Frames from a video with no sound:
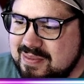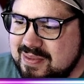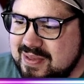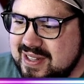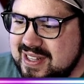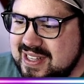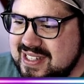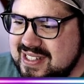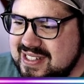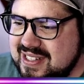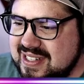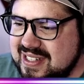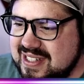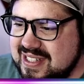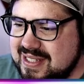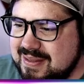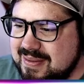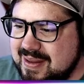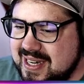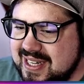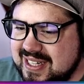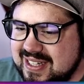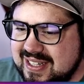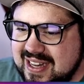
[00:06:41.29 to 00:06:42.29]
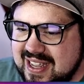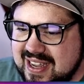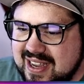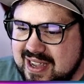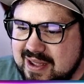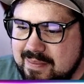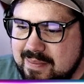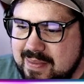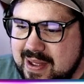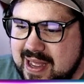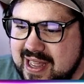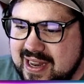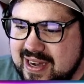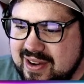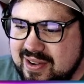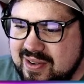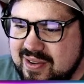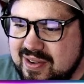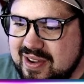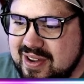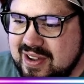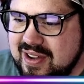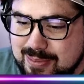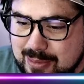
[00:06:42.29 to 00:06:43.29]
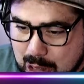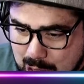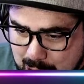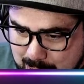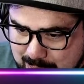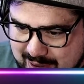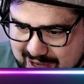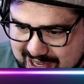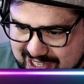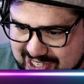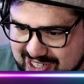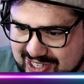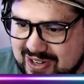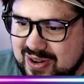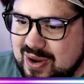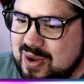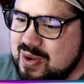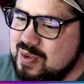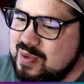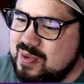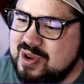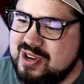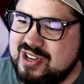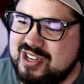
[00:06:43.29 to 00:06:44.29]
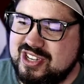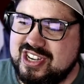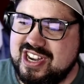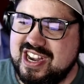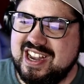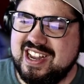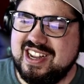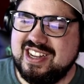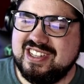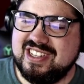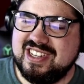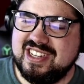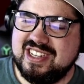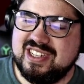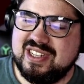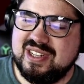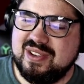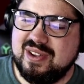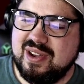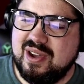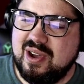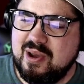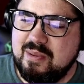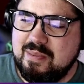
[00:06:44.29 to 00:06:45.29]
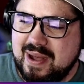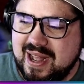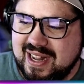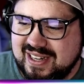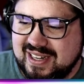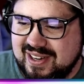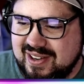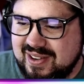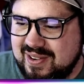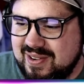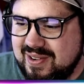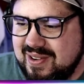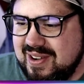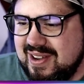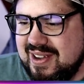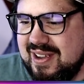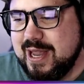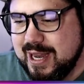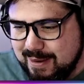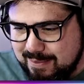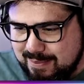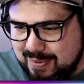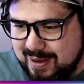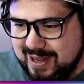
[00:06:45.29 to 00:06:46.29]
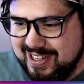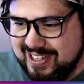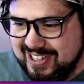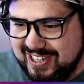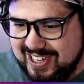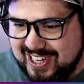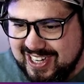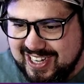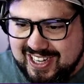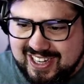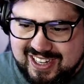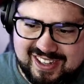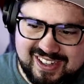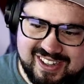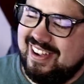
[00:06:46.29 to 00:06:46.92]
Please expect that Kabato, small pigeon, would change into Obato, big pigeon.